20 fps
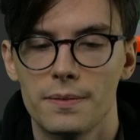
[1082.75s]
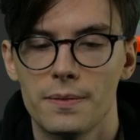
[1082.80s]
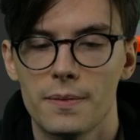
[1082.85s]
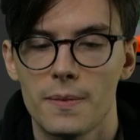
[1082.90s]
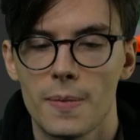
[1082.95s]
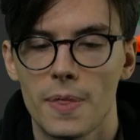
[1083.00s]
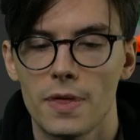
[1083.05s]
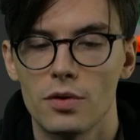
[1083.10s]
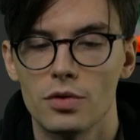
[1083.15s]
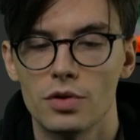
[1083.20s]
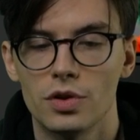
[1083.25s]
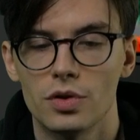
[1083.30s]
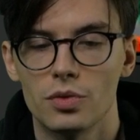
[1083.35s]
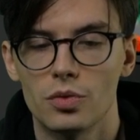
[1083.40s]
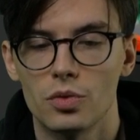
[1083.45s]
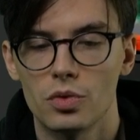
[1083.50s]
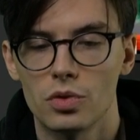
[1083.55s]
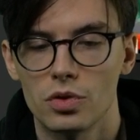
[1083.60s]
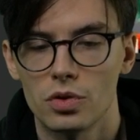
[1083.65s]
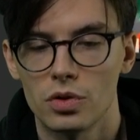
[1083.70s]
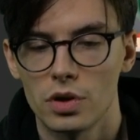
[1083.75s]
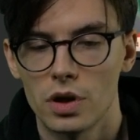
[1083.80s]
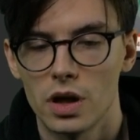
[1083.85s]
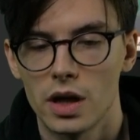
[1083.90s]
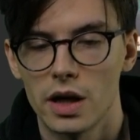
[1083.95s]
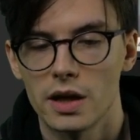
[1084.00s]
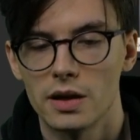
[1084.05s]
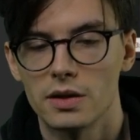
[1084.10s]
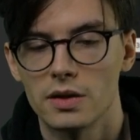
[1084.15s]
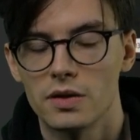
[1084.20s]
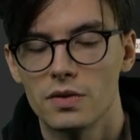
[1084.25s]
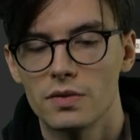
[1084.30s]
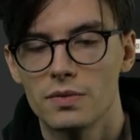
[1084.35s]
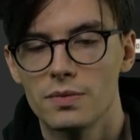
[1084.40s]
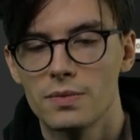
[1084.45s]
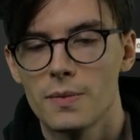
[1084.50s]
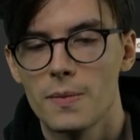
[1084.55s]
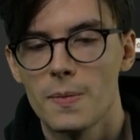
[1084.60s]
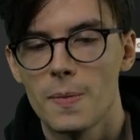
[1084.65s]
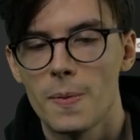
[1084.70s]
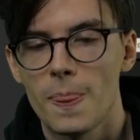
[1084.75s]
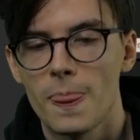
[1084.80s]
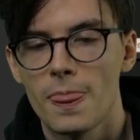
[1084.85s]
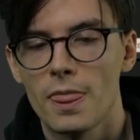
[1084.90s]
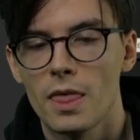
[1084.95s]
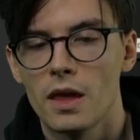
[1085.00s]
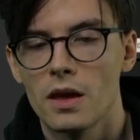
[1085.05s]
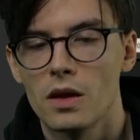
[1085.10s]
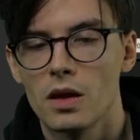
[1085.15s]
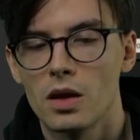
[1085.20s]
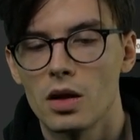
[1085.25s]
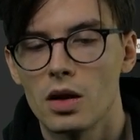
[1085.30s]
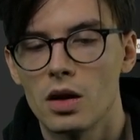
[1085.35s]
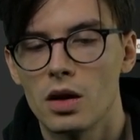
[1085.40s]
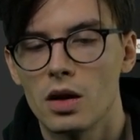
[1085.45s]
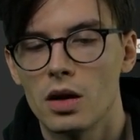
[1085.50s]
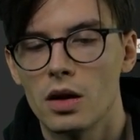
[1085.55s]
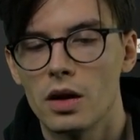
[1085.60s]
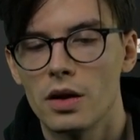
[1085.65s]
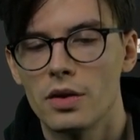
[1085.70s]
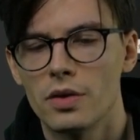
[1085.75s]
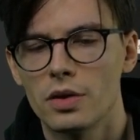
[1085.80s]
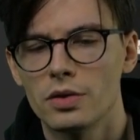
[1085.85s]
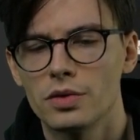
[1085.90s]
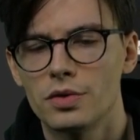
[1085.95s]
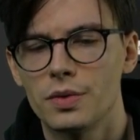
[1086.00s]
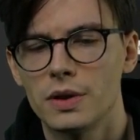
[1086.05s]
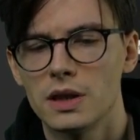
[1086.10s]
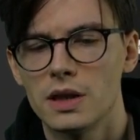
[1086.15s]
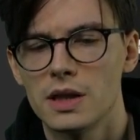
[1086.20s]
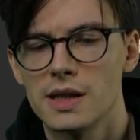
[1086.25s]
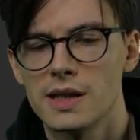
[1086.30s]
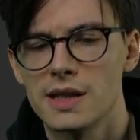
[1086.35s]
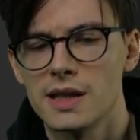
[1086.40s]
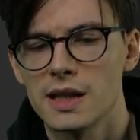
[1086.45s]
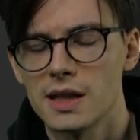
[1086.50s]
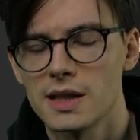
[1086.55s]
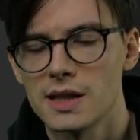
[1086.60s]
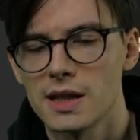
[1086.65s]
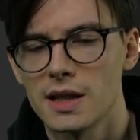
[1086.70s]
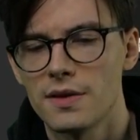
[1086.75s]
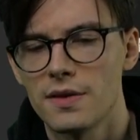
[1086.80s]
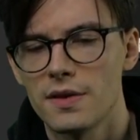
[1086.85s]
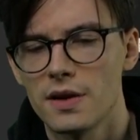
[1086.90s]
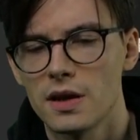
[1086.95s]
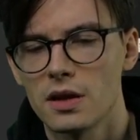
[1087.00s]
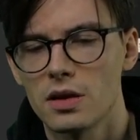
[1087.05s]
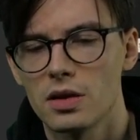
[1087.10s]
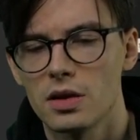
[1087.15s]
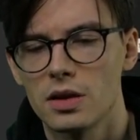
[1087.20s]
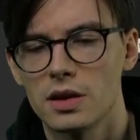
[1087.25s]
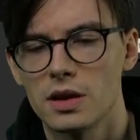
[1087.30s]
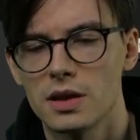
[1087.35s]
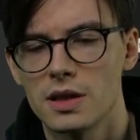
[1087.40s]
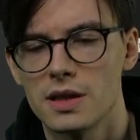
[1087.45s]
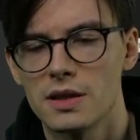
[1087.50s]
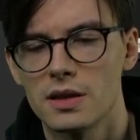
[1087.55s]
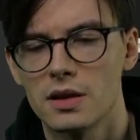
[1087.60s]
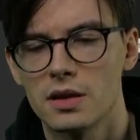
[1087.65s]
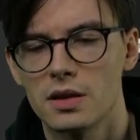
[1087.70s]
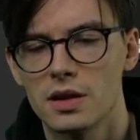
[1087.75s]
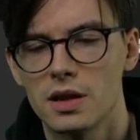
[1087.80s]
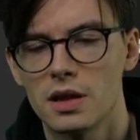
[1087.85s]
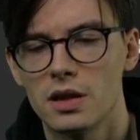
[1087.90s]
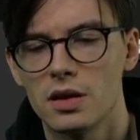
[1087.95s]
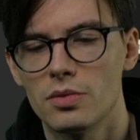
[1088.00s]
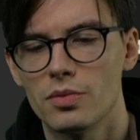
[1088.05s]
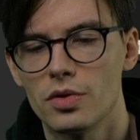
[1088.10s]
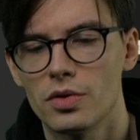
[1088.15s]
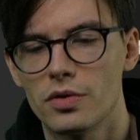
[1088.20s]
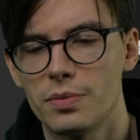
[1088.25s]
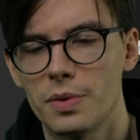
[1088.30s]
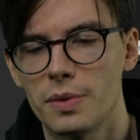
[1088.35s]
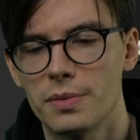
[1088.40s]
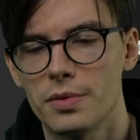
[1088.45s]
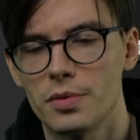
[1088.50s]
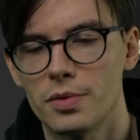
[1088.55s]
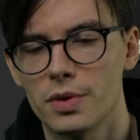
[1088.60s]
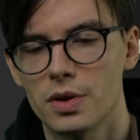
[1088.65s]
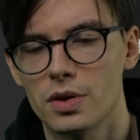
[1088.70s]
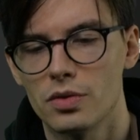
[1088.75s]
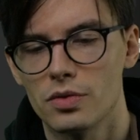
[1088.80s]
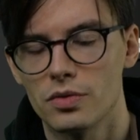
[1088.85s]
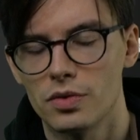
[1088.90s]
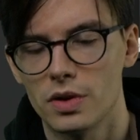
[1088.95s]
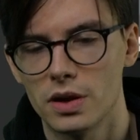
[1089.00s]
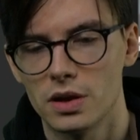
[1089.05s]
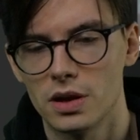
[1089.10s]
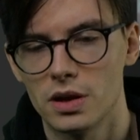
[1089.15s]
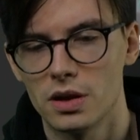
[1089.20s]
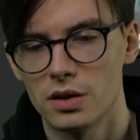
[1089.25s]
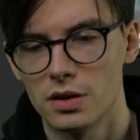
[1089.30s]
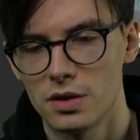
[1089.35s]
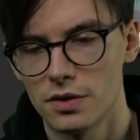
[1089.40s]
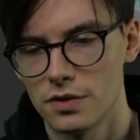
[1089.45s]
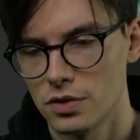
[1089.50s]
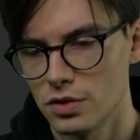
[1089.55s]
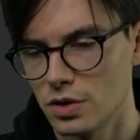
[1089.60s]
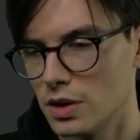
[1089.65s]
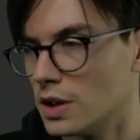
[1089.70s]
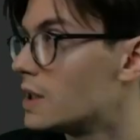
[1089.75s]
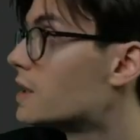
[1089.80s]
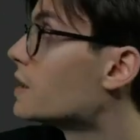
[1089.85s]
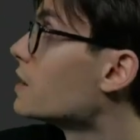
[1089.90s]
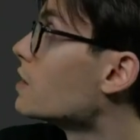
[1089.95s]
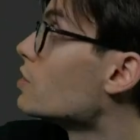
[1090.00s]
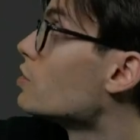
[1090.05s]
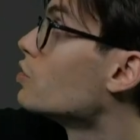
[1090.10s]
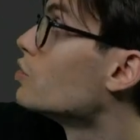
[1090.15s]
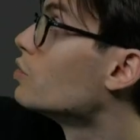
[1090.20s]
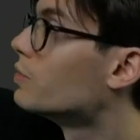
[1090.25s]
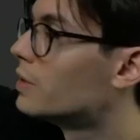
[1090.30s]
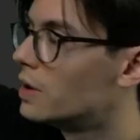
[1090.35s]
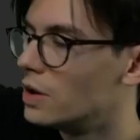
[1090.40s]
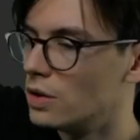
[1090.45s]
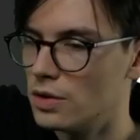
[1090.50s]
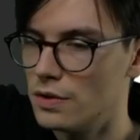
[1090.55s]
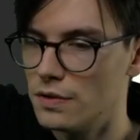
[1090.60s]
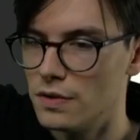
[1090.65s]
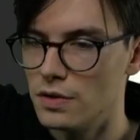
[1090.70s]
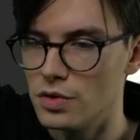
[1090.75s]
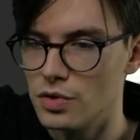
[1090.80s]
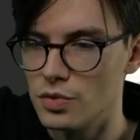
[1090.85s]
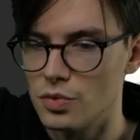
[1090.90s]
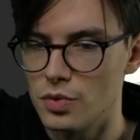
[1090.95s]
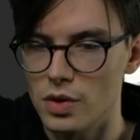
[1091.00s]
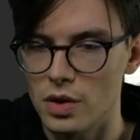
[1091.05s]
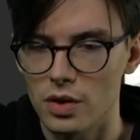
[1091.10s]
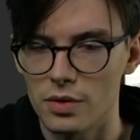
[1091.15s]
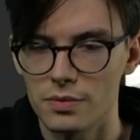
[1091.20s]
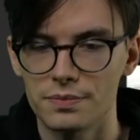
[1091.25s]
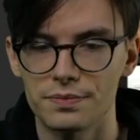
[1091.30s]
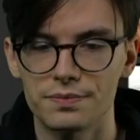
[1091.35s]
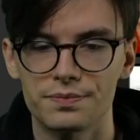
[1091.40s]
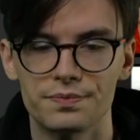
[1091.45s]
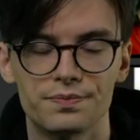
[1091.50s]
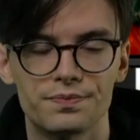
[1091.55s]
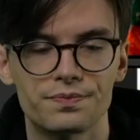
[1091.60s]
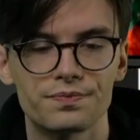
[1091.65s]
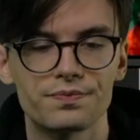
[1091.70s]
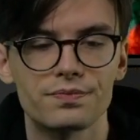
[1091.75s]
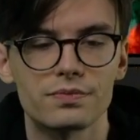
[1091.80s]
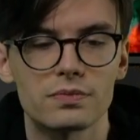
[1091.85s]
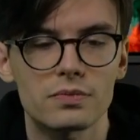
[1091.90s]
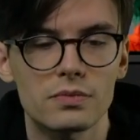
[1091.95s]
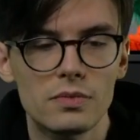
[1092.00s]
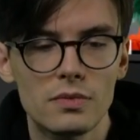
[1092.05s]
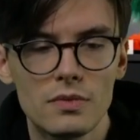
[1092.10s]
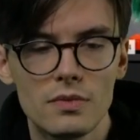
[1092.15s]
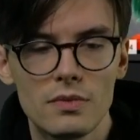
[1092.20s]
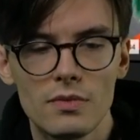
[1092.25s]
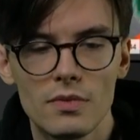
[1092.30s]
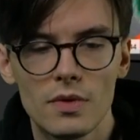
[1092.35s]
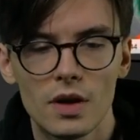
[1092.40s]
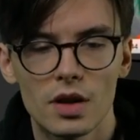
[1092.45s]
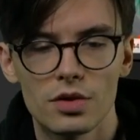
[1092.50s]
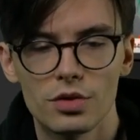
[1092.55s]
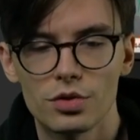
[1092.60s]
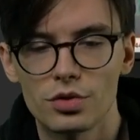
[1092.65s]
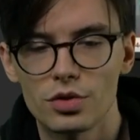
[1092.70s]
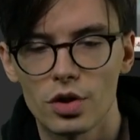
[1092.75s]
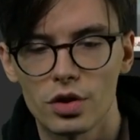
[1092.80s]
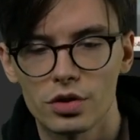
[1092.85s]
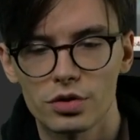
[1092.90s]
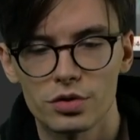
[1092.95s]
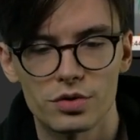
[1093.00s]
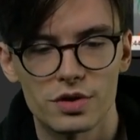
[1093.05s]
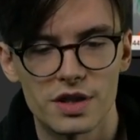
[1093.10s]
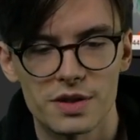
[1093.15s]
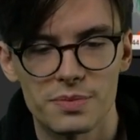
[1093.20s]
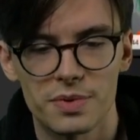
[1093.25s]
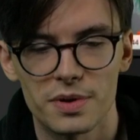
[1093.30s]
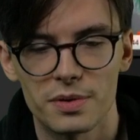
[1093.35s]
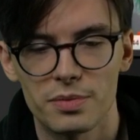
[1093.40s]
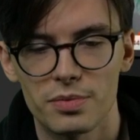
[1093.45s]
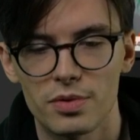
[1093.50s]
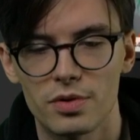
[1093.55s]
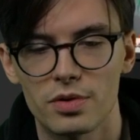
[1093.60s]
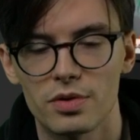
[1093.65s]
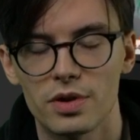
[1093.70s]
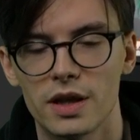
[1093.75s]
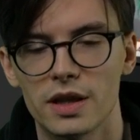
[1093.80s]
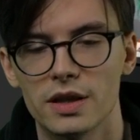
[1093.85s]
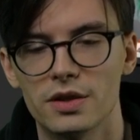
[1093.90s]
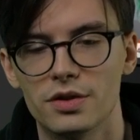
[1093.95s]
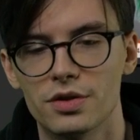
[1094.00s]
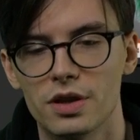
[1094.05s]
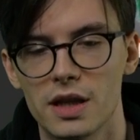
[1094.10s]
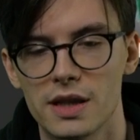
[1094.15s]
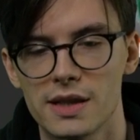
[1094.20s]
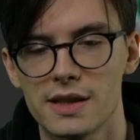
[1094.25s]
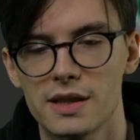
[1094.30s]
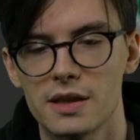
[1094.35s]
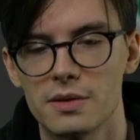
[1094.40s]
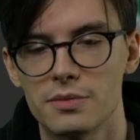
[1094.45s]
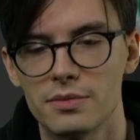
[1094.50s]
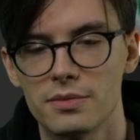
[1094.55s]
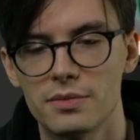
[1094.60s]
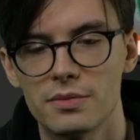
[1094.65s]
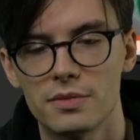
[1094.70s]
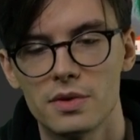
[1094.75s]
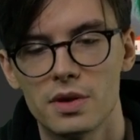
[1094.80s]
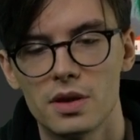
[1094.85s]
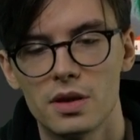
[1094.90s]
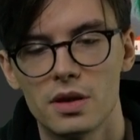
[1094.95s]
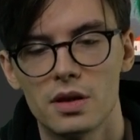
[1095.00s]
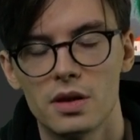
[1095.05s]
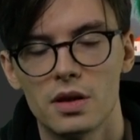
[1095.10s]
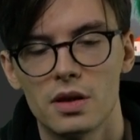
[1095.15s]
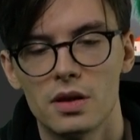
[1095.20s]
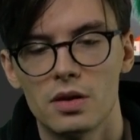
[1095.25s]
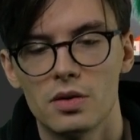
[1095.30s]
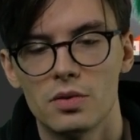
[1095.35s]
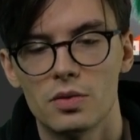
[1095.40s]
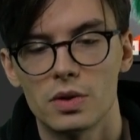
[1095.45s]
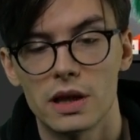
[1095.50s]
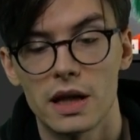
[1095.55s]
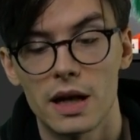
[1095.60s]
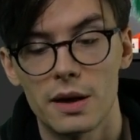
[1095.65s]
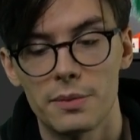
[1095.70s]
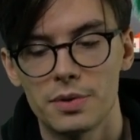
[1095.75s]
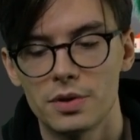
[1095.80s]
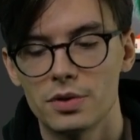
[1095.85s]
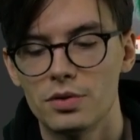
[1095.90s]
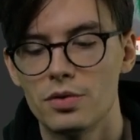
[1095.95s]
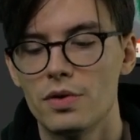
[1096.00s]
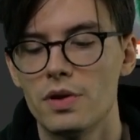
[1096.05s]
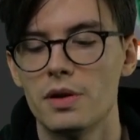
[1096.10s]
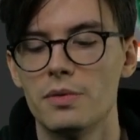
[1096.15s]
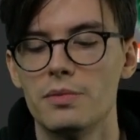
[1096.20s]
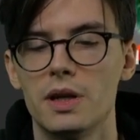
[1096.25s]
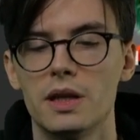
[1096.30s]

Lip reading: during the war, and around 26, I think, is the number of people we already interviewed. These are Zoom interviews where you talk to these people and you ask them what happened to them, and